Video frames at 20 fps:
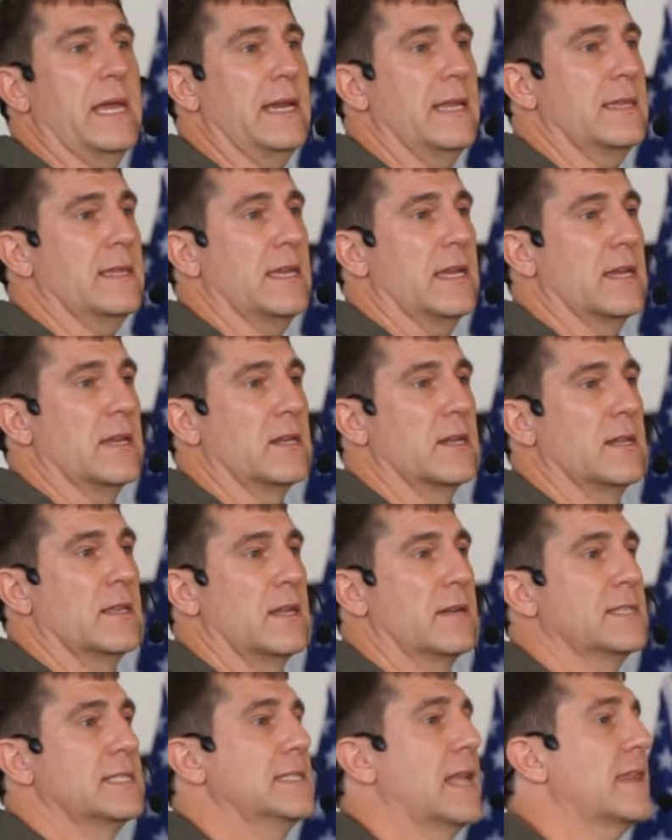me anything.
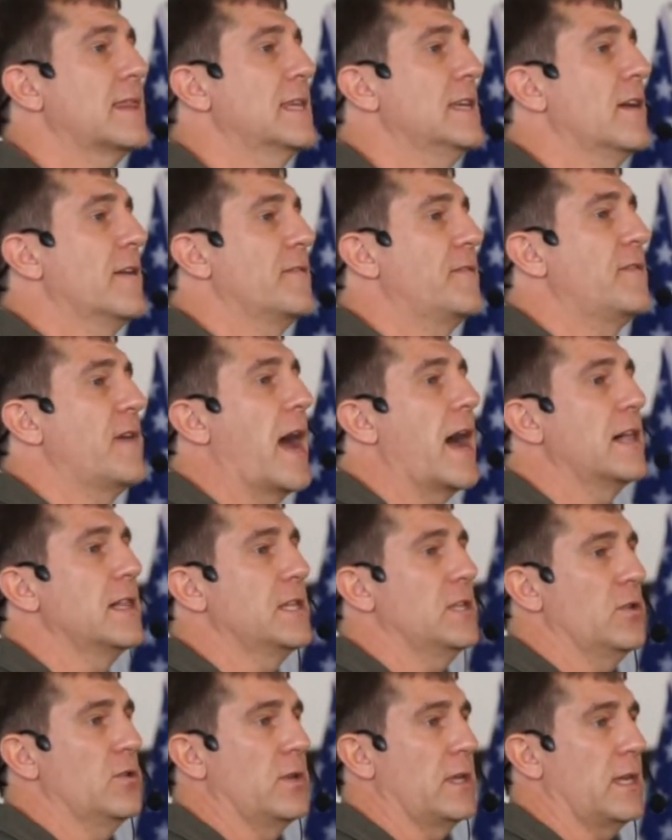There's nothing of
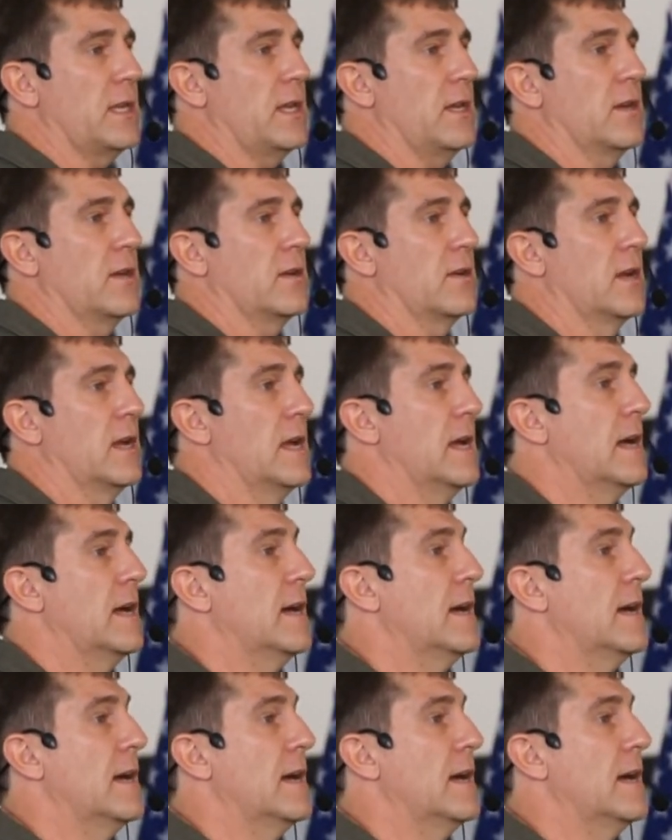value here.